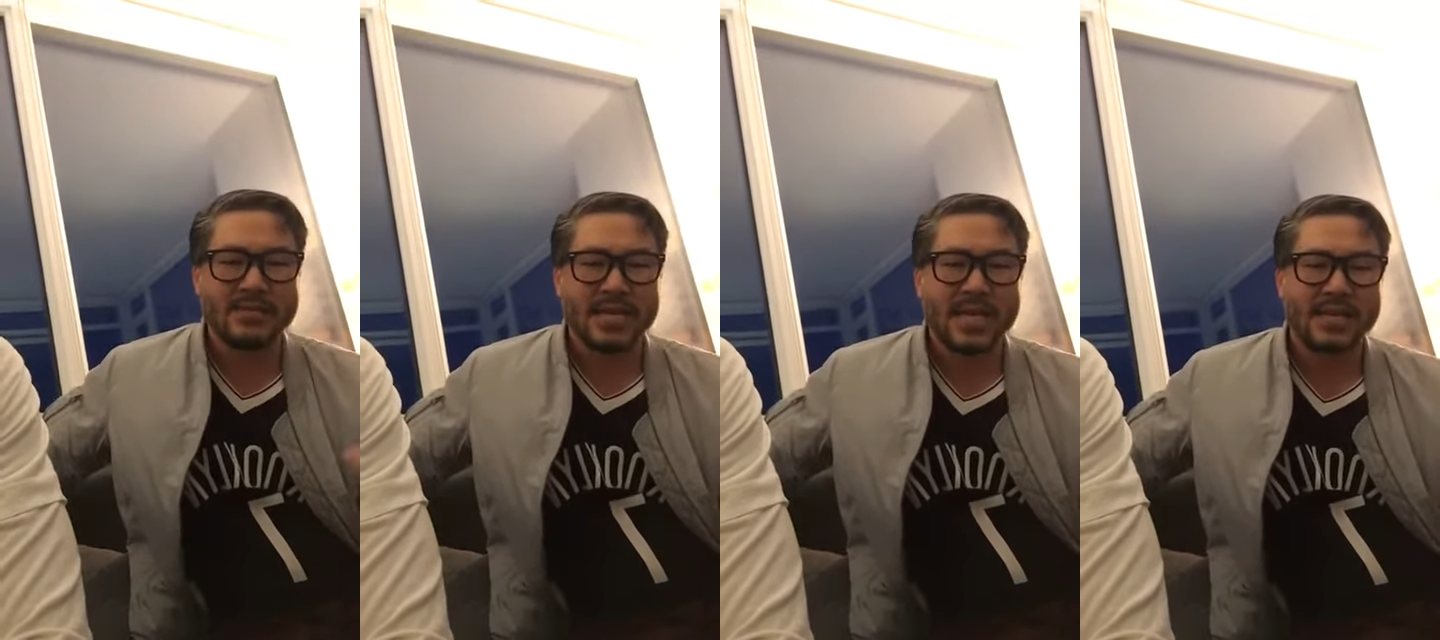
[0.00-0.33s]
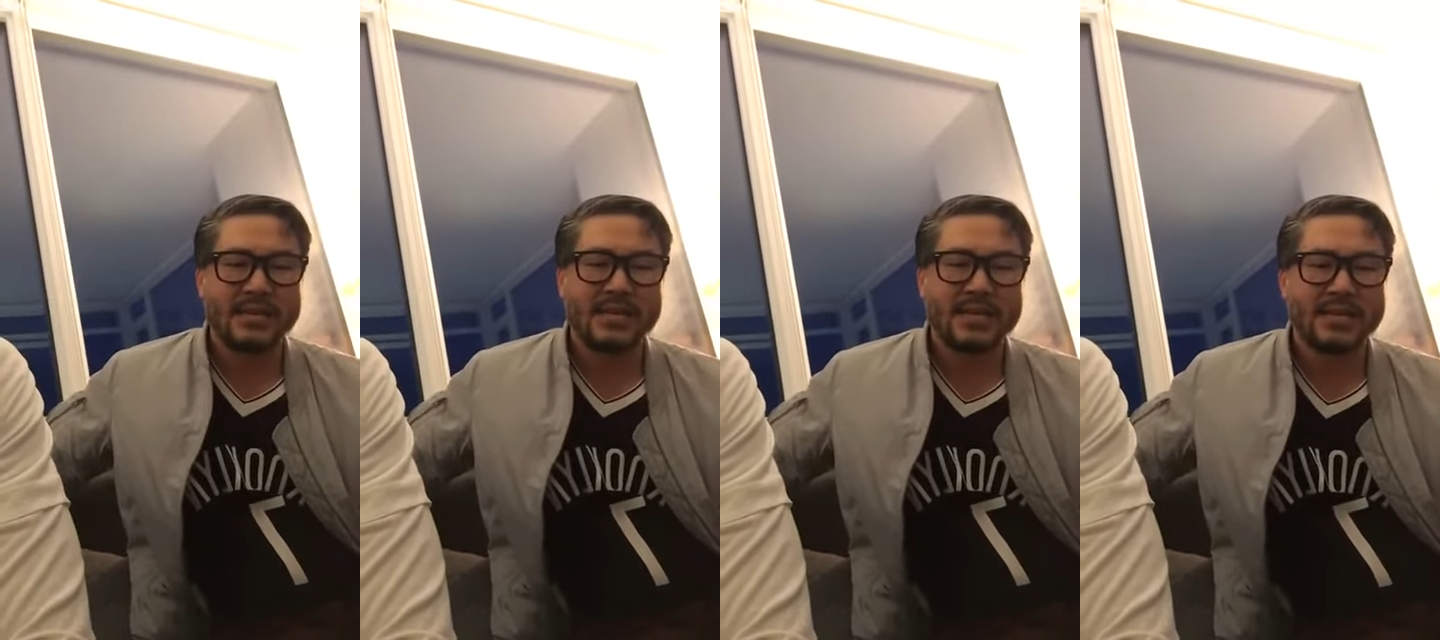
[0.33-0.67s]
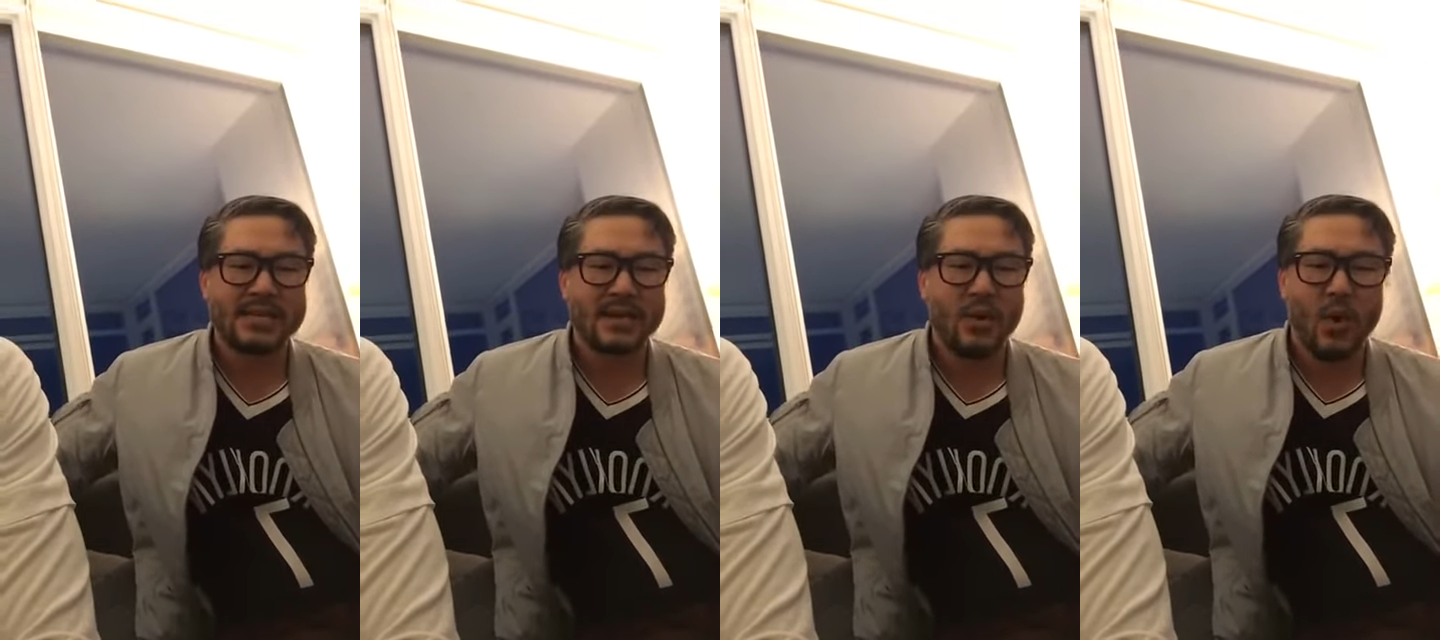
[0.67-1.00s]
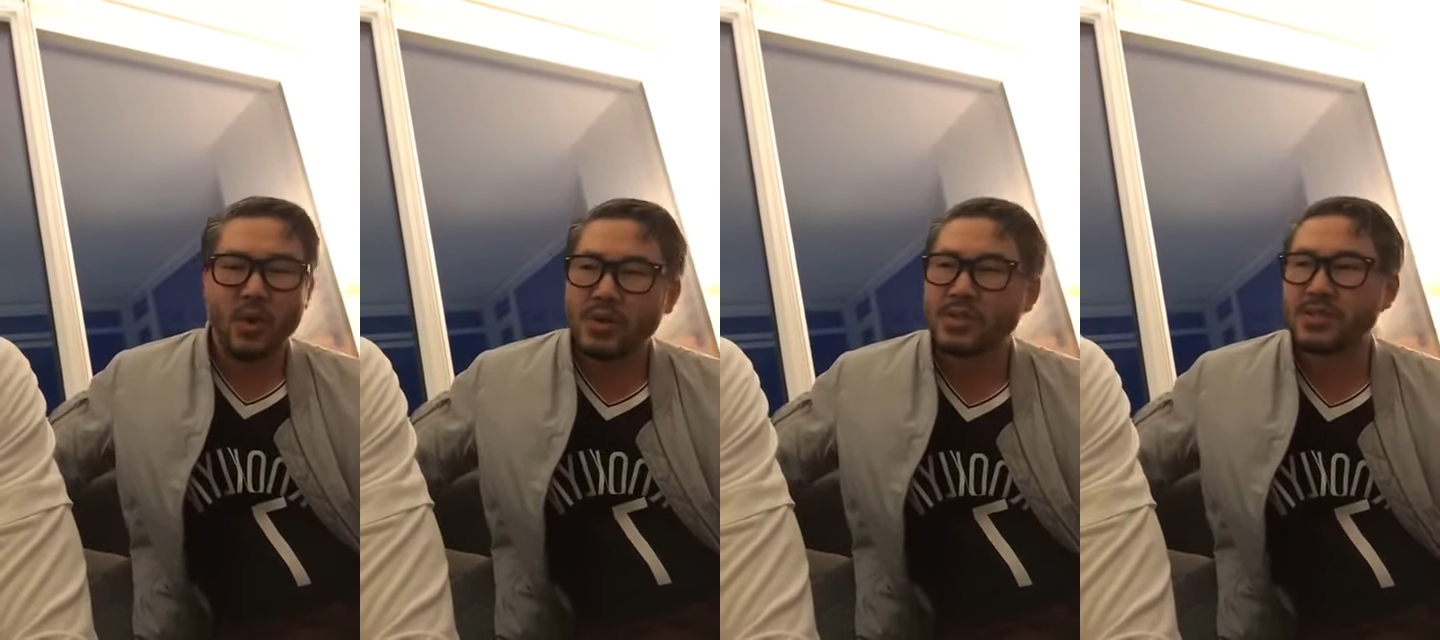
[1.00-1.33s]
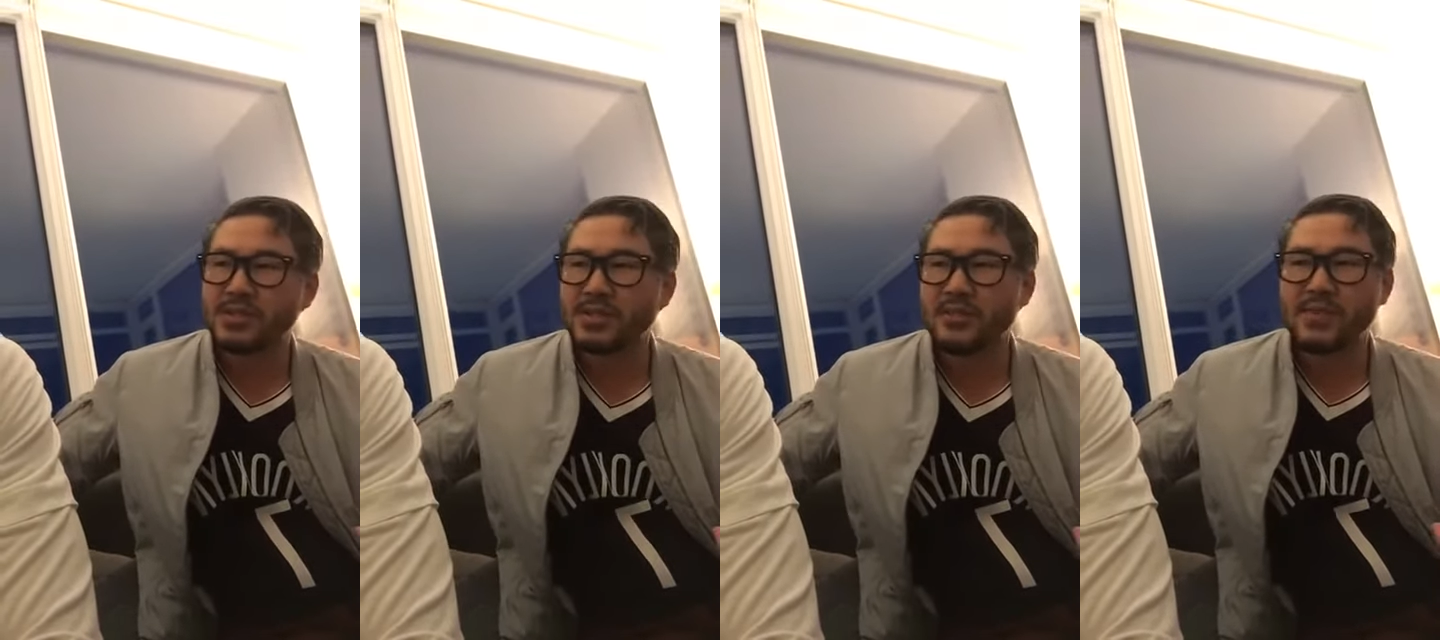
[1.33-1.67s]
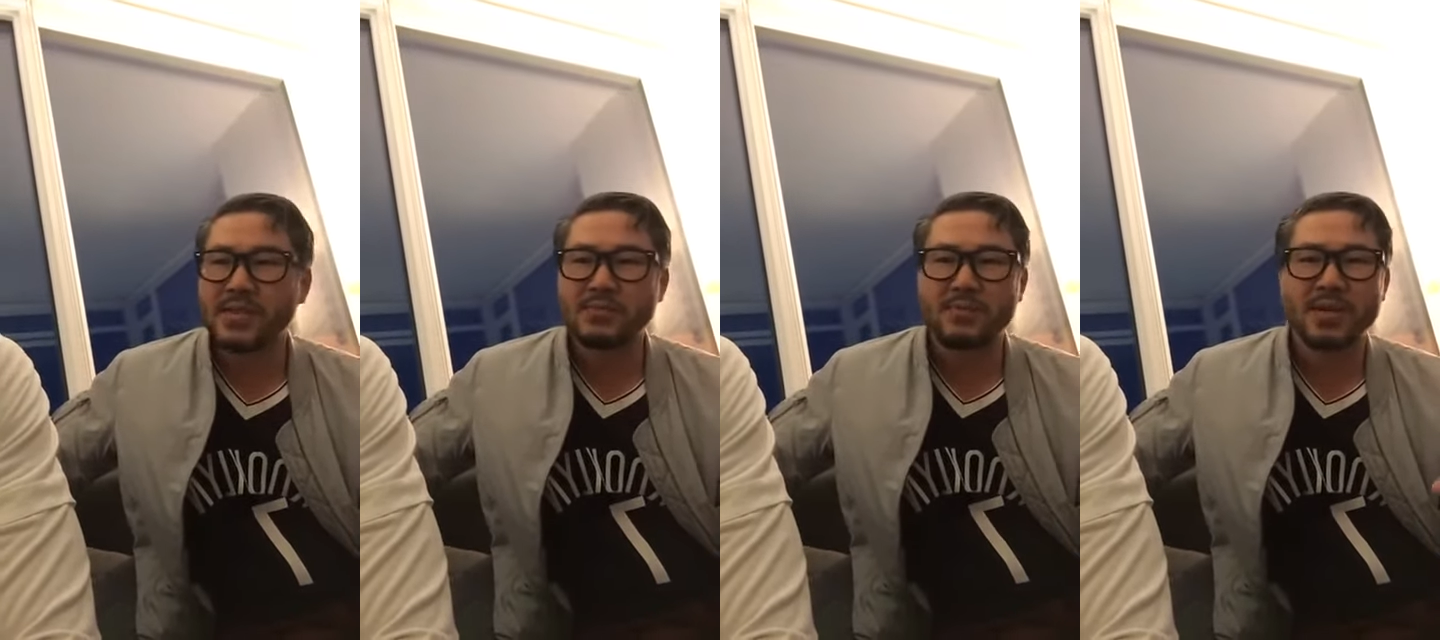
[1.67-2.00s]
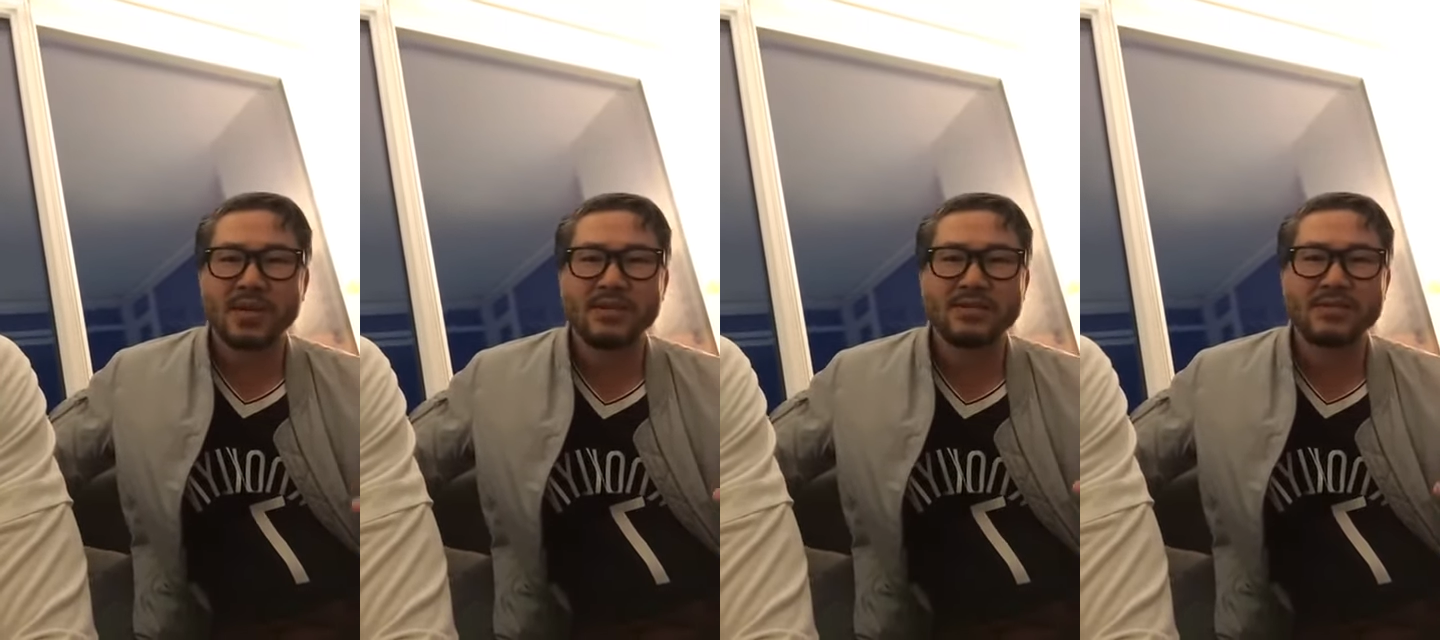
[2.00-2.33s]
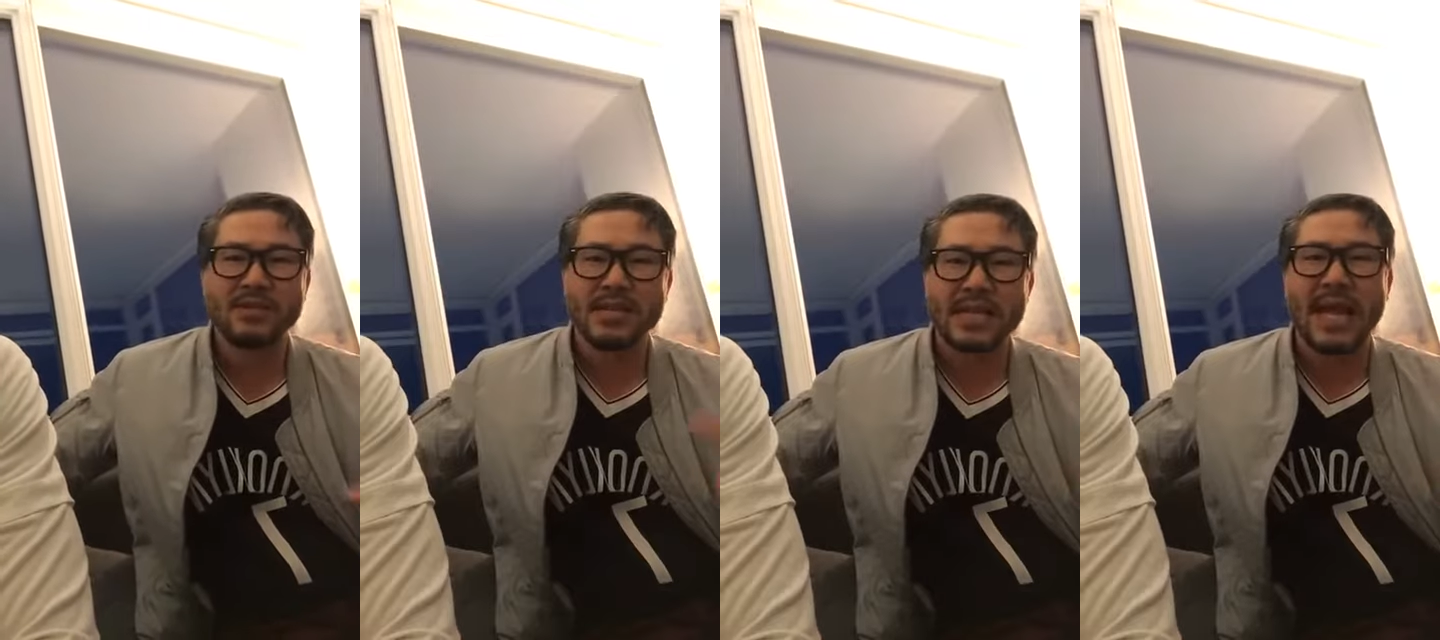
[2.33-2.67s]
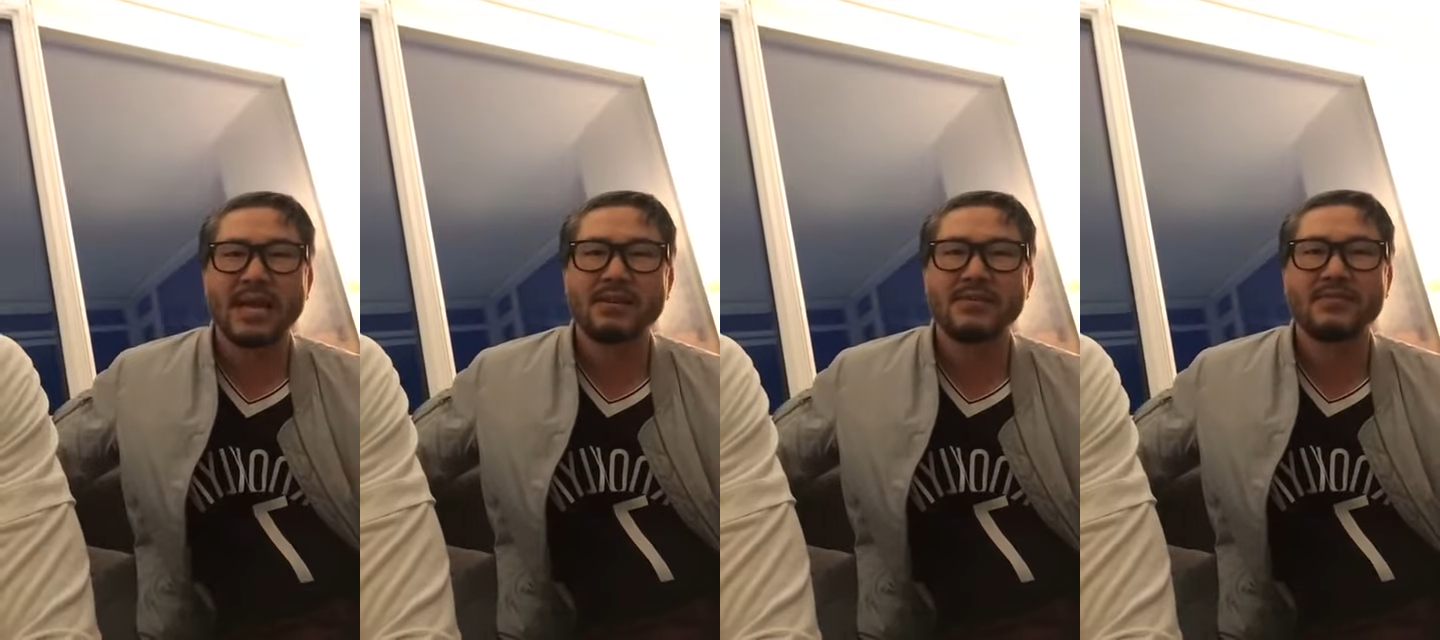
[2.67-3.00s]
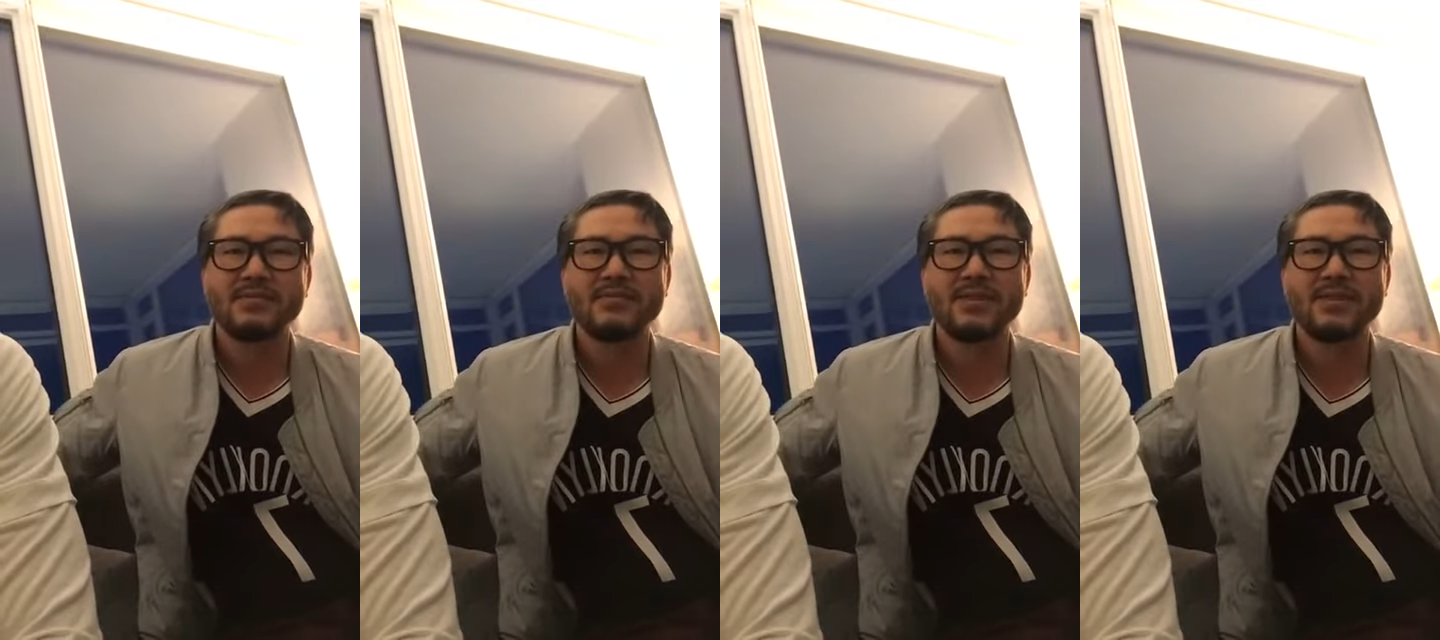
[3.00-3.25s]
the origins of it, it's because there's a lack of